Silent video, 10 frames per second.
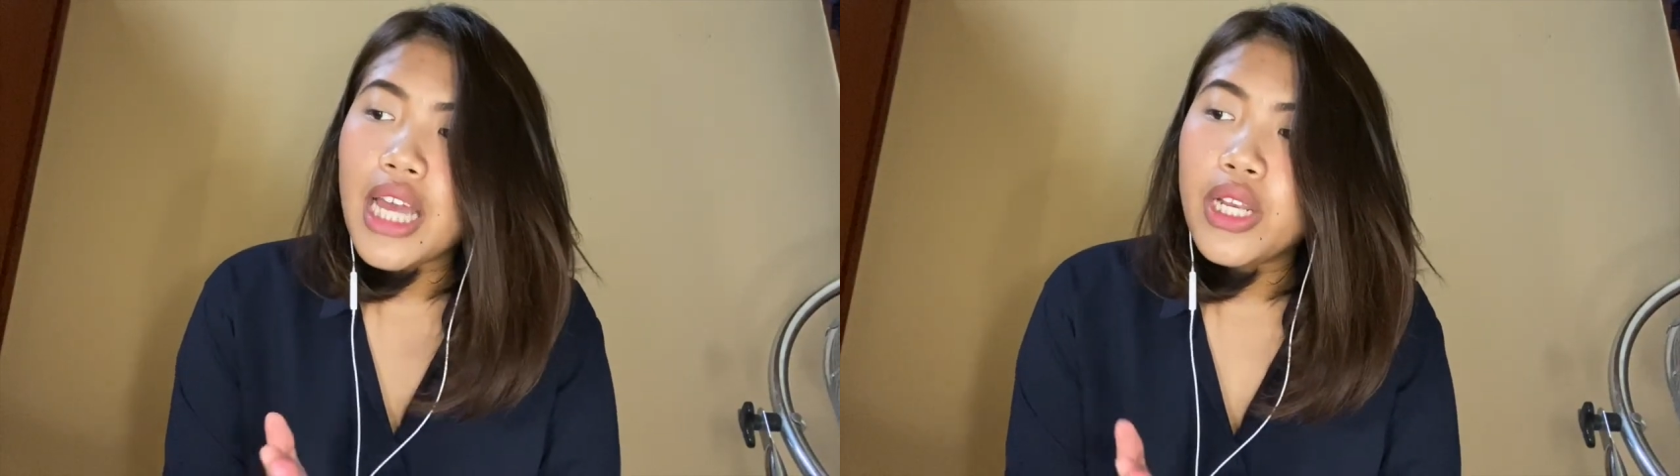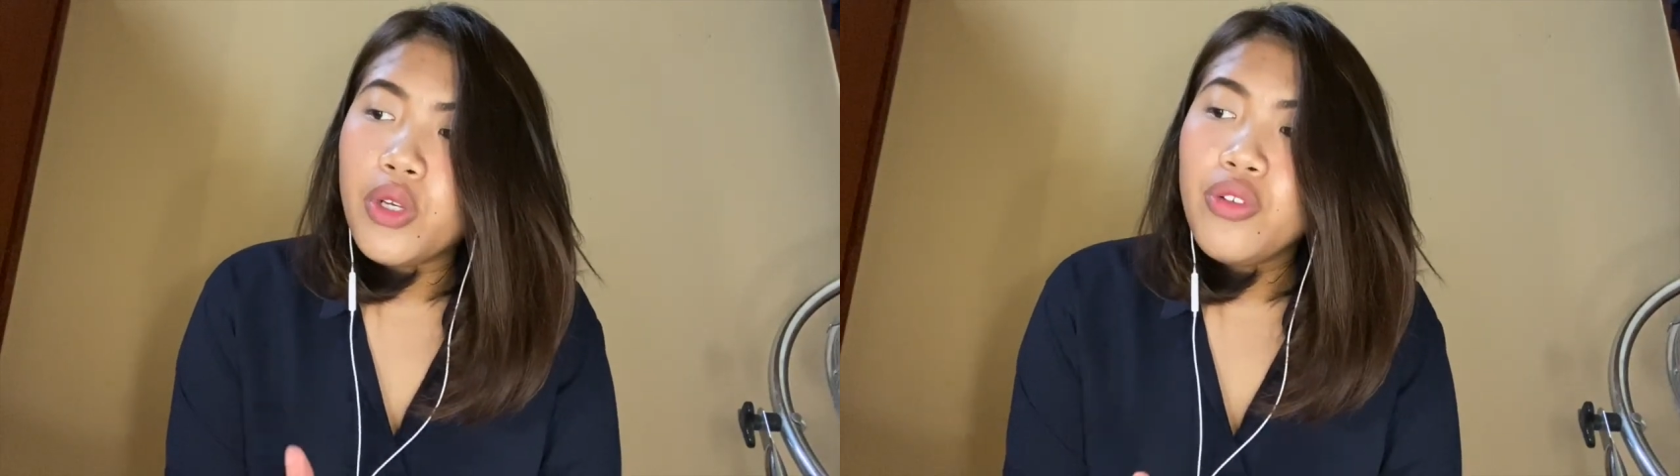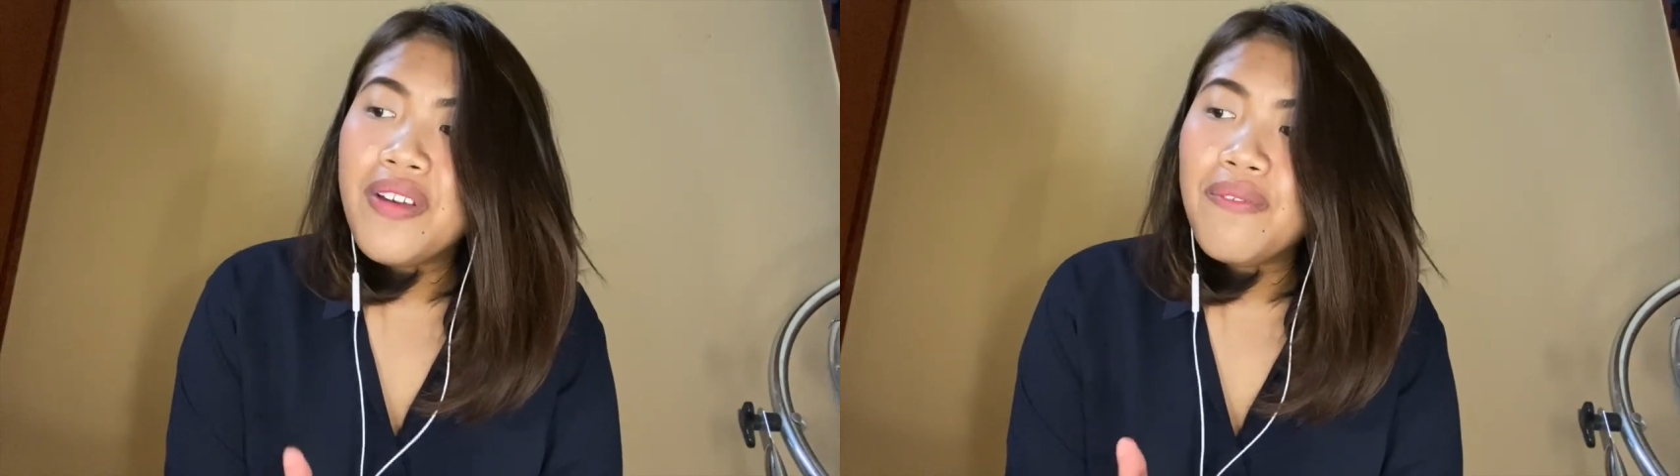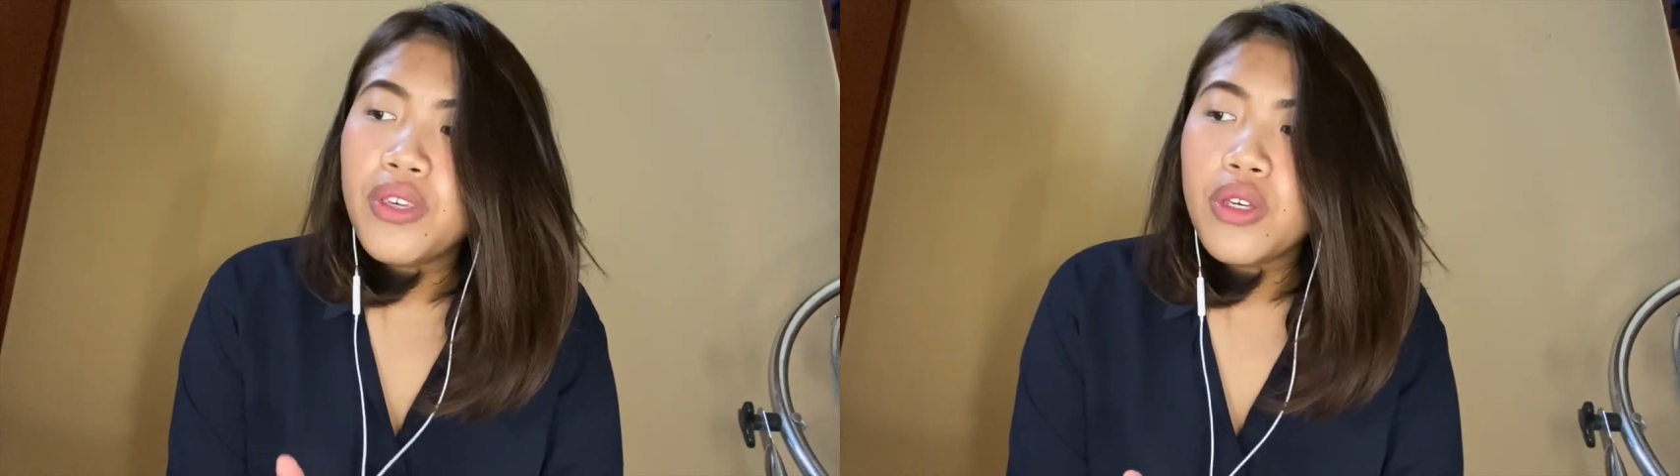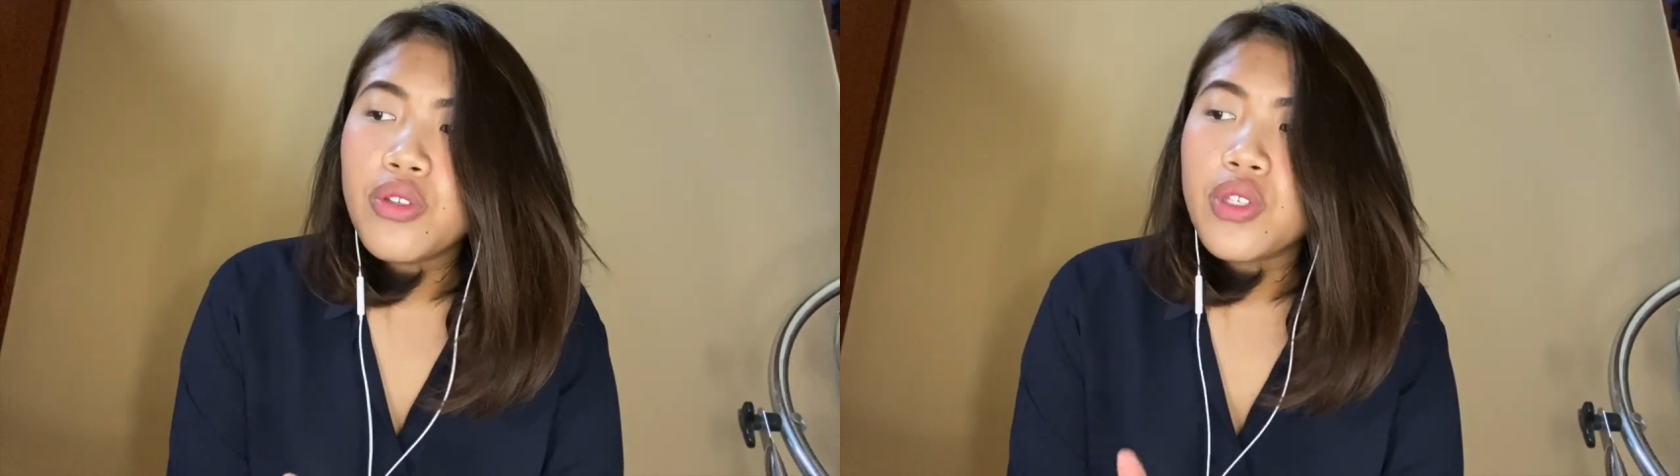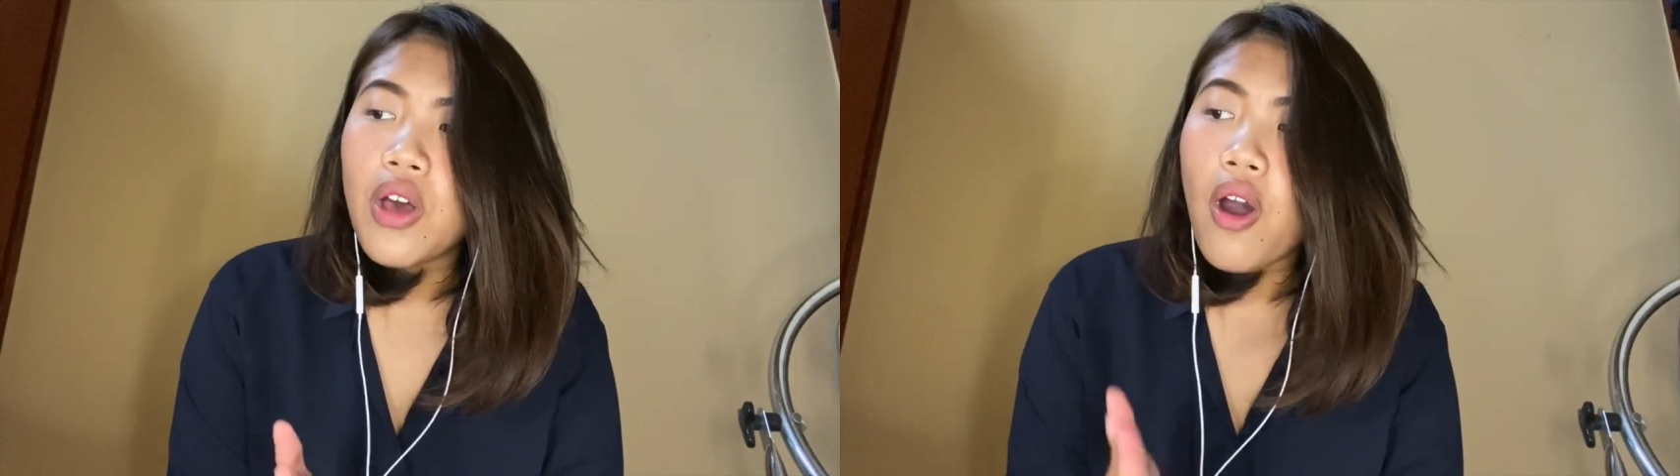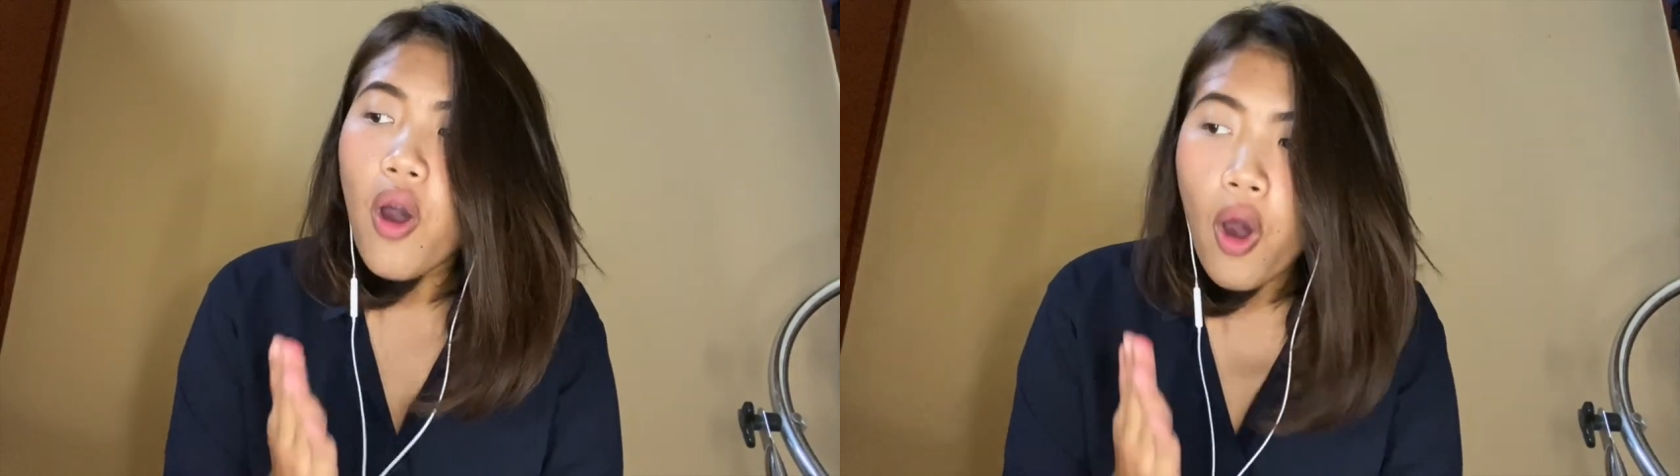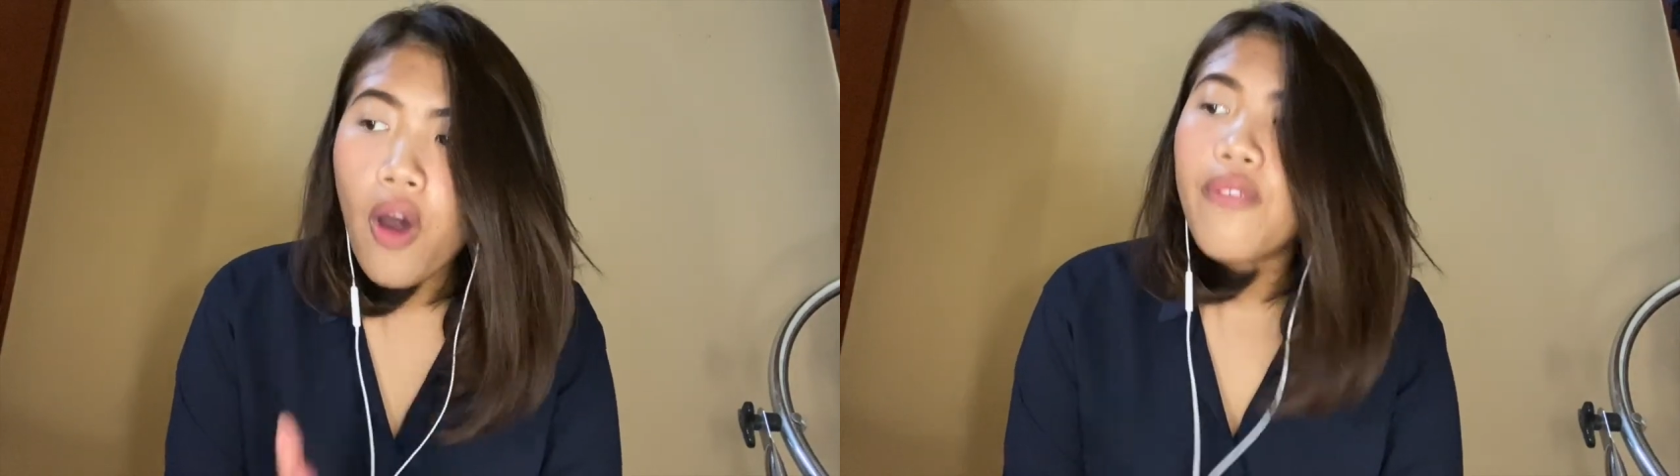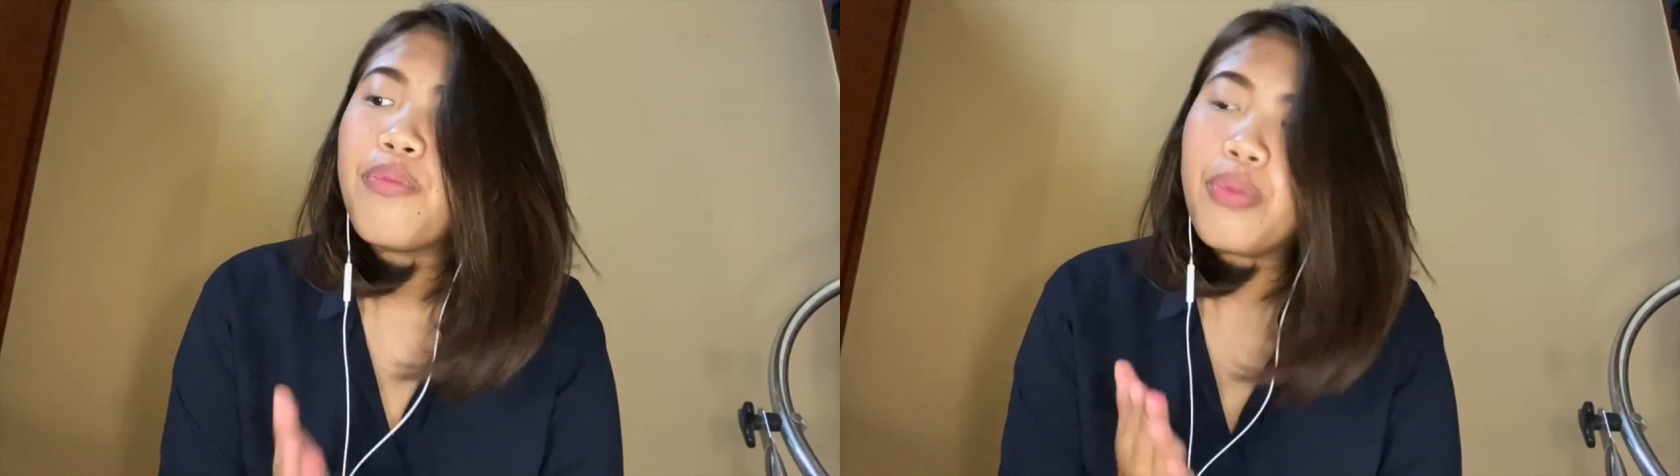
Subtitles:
do the views of